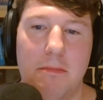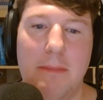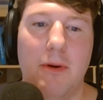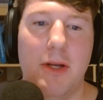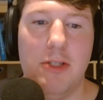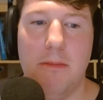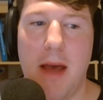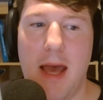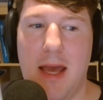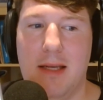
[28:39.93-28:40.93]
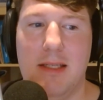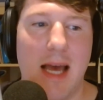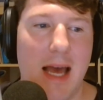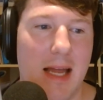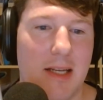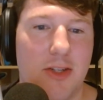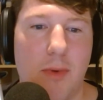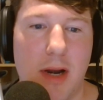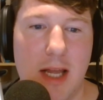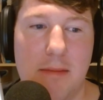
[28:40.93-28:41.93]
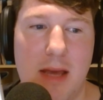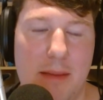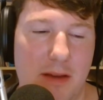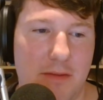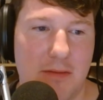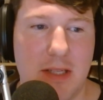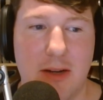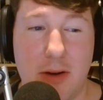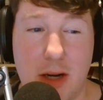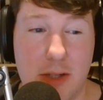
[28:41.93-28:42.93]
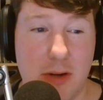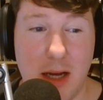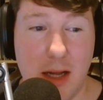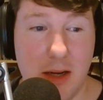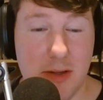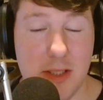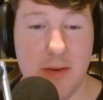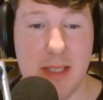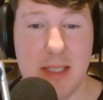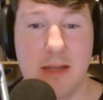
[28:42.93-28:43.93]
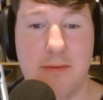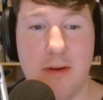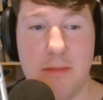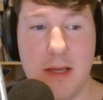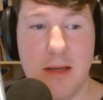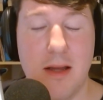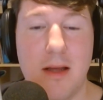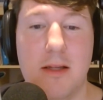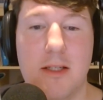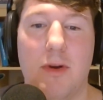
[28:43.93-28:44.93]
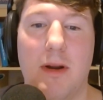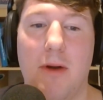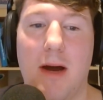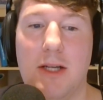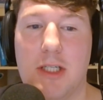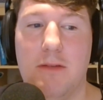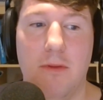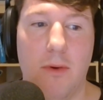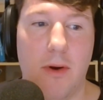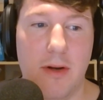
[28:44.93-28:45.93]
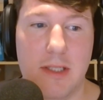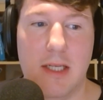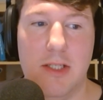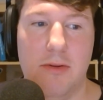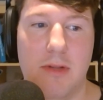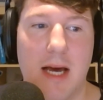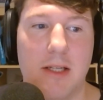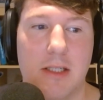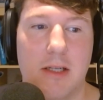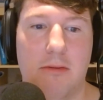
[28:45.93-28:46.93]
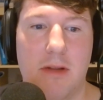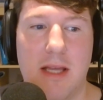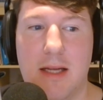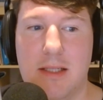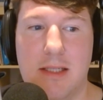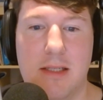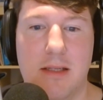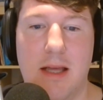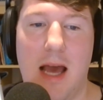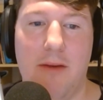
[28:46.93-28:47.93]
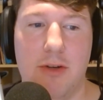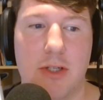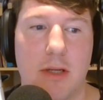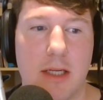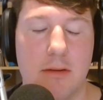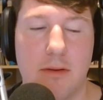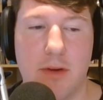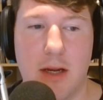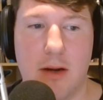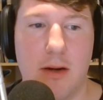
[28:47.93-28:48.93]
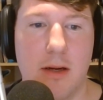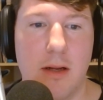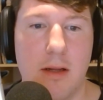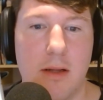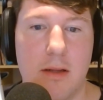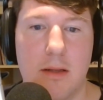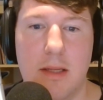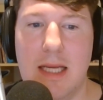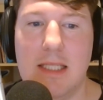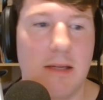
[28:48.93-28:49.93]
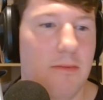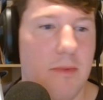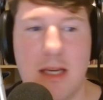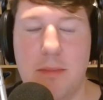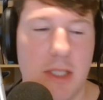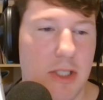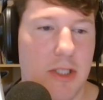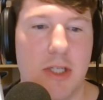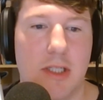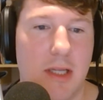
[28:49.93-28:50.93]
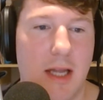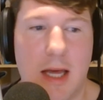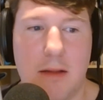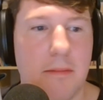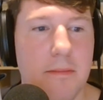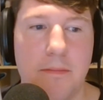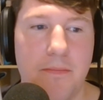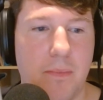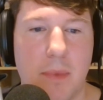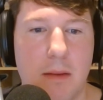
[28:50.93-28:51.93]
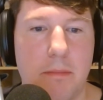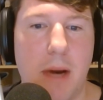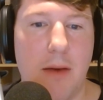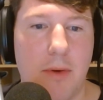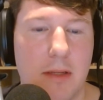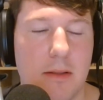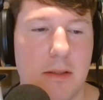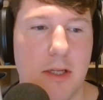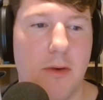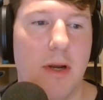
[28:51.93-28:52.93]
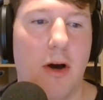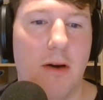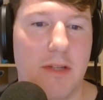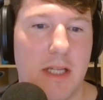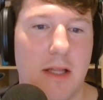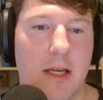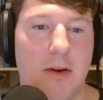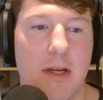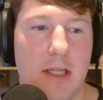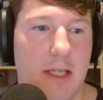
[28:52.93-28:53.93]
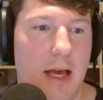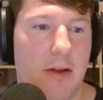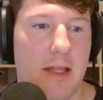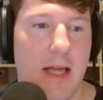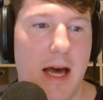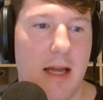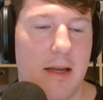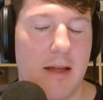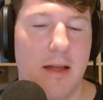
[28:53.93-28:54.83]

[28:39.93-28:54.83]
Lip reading: people are used to paying 10, 20, maybe 50 or $100 USD for a mint. So when a project's floor is like 2,000 to 3,000, the average collector over here isn't in a position to like buy one. So when all of a sudden they go on discount like that,